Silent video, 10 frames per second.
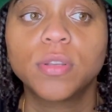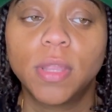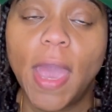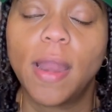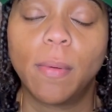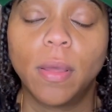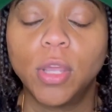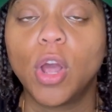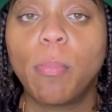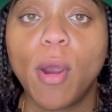They had
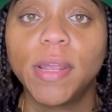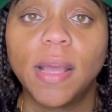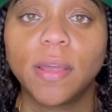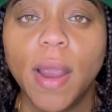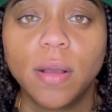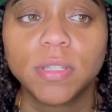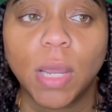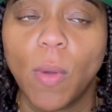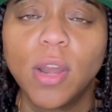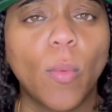a party at their house.
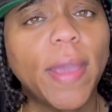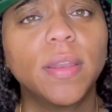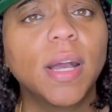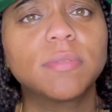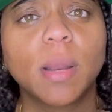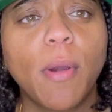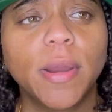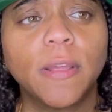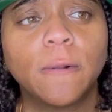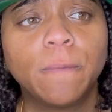Like, Rhonda, why you didn't come to the
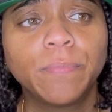party?